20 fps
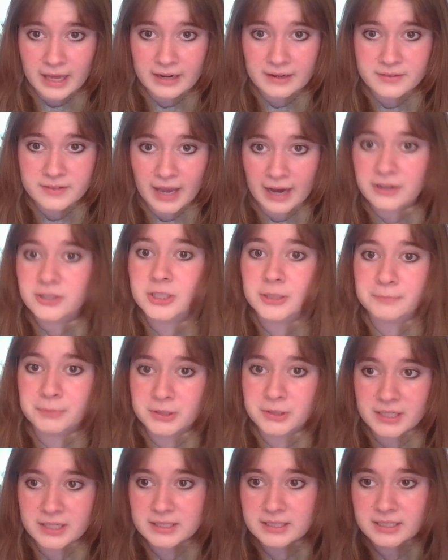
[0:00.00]
that is actually
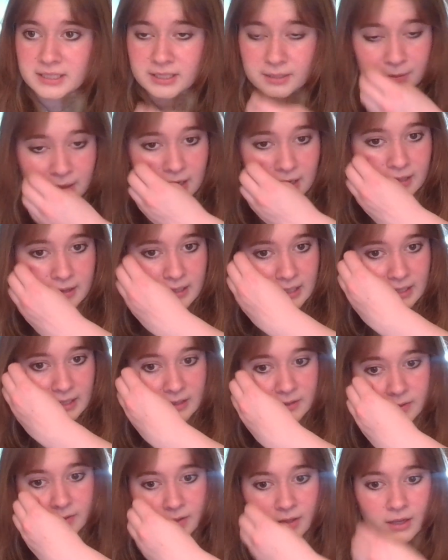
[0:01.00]
predicted to be in
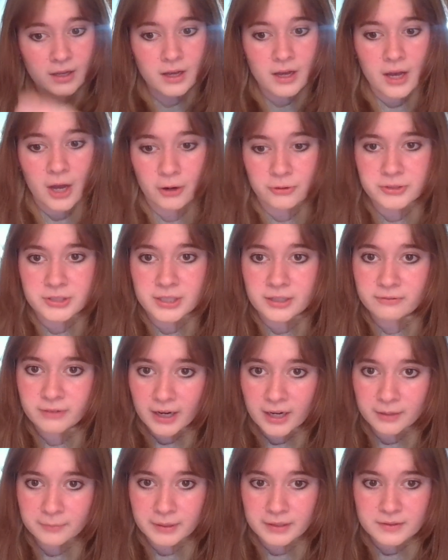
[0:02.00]
these ocean
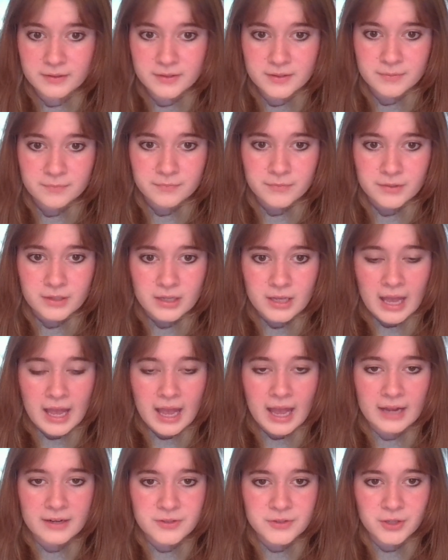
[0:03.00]
environments.
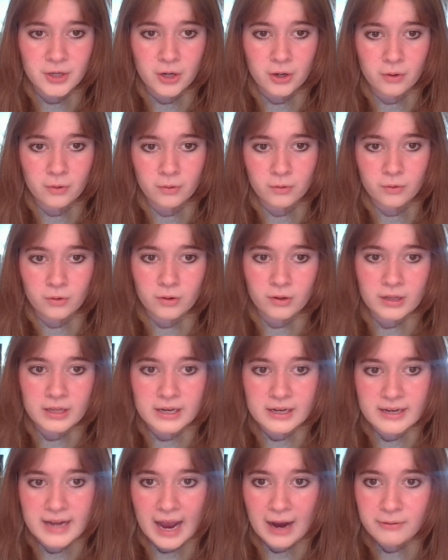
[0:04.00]
And so
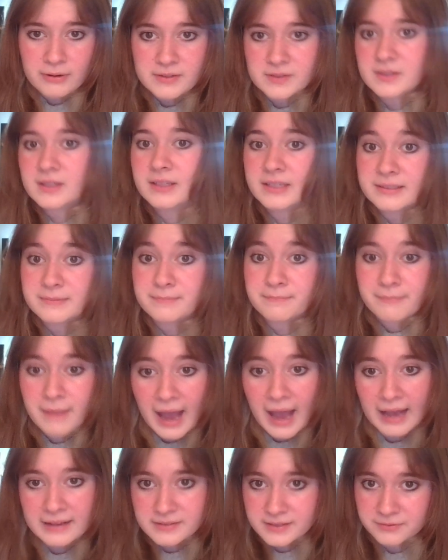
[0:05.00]
now we see these
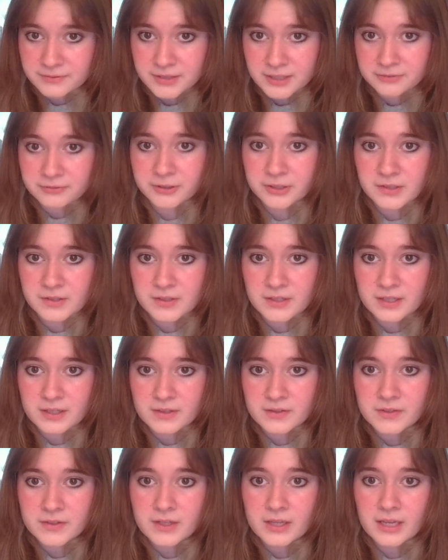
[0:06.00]
massive
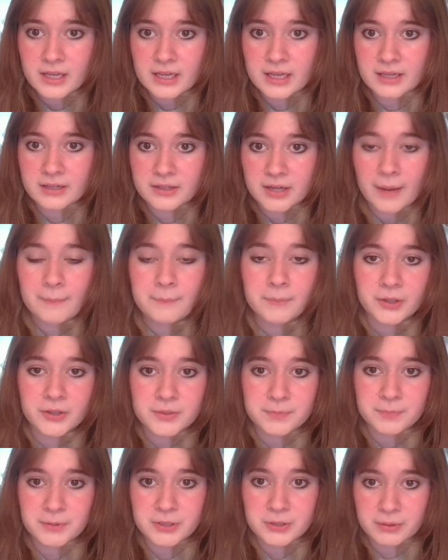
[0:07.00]
differences in
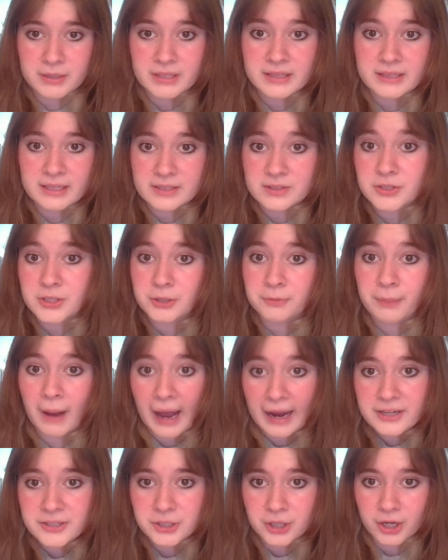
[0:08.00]
numbers between these two
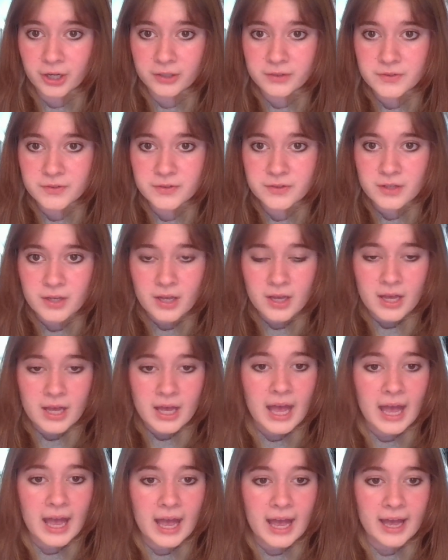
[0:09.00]
pie charts.
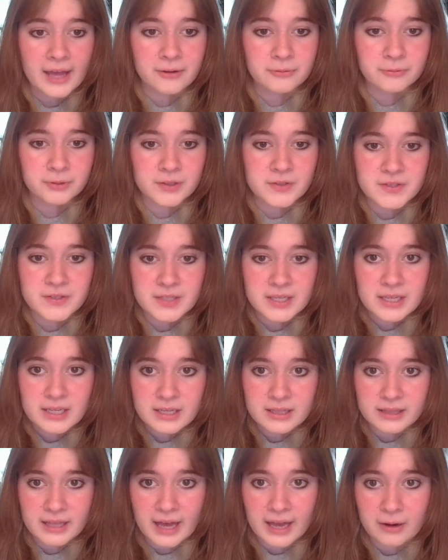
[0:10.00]
And we're
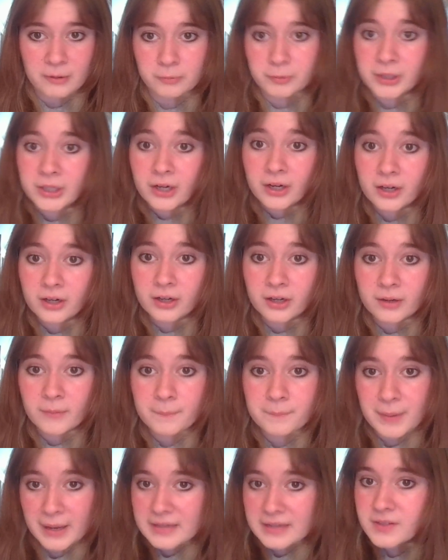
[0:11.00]
seeing that we are
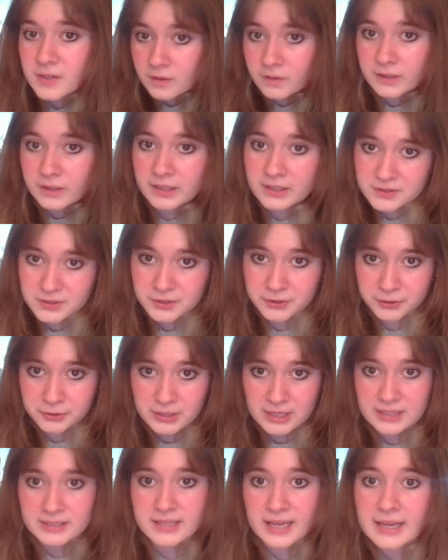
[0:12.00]
basically
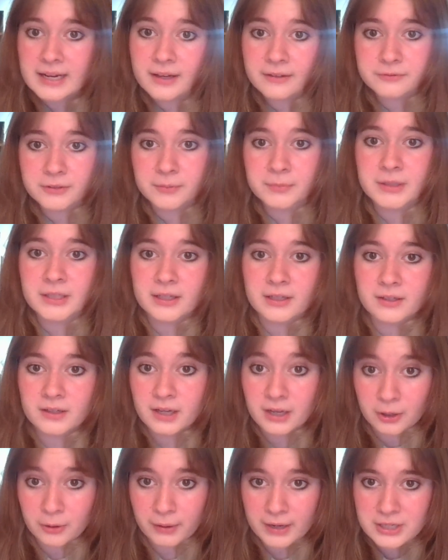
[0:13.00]
excluding data from the
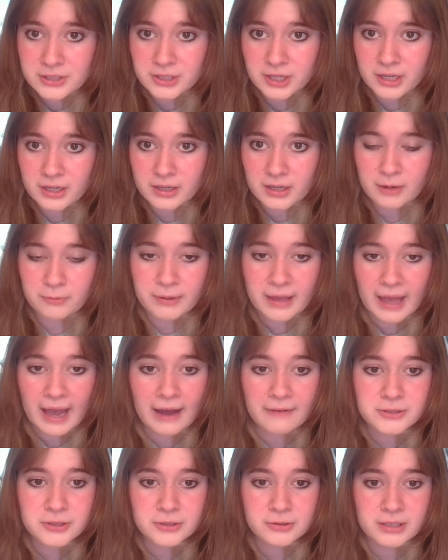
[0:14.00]
equation, and we
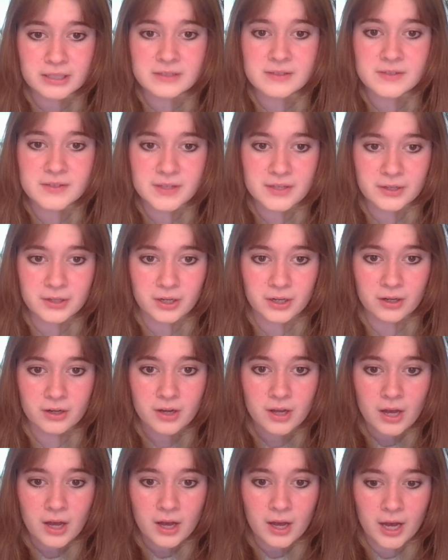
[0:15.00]
have to consider
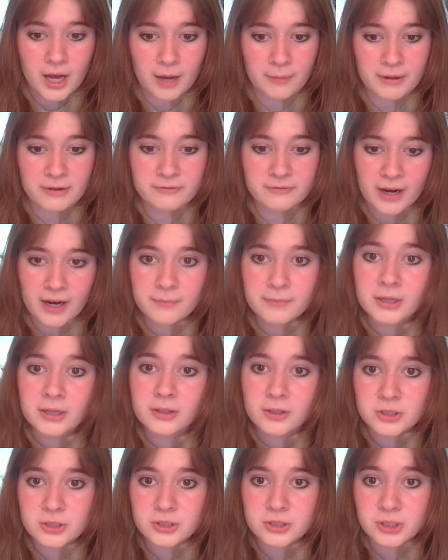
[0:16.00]

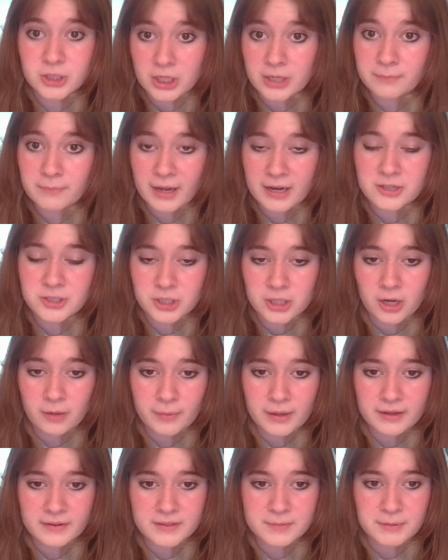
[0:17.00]
environmental
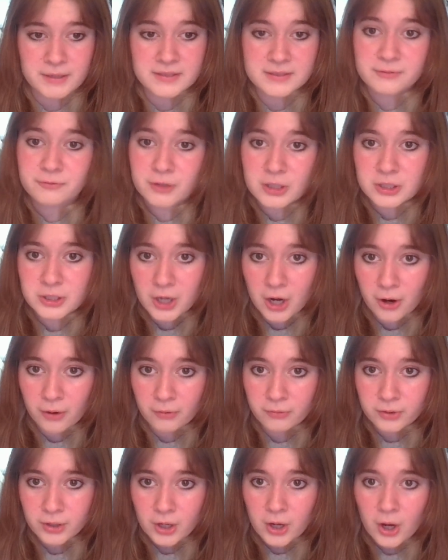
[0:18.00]
metagenomics, because if we
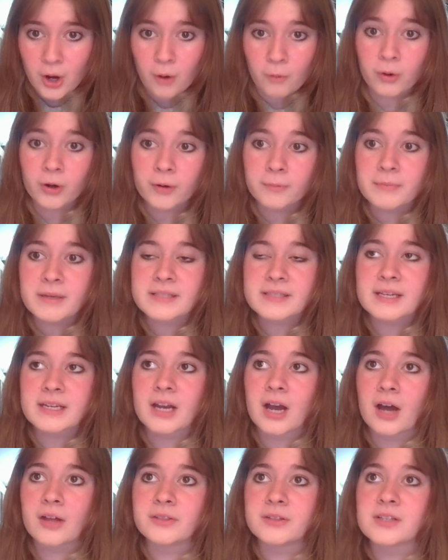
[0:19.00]
don't, we're
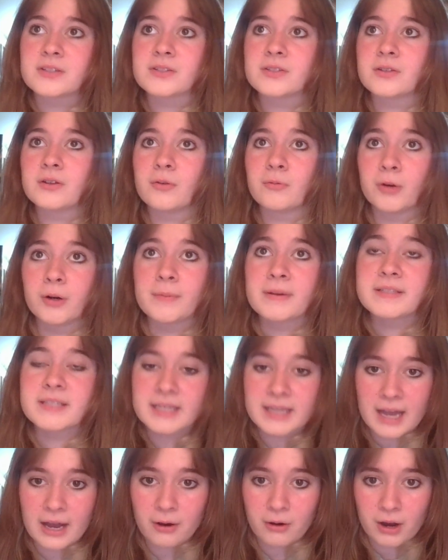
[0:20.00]
missing
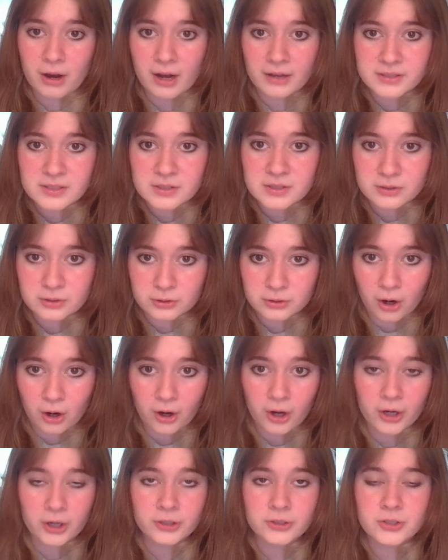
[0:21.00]
out on this
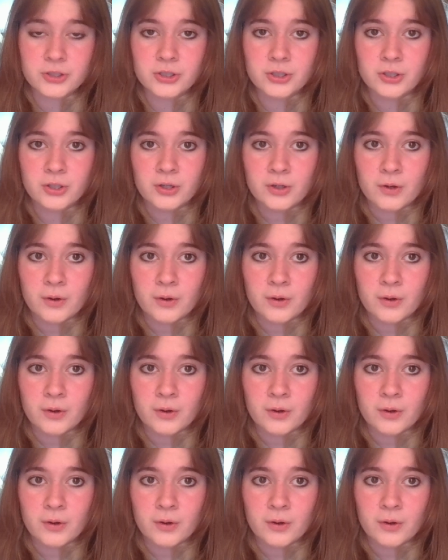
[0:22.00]
large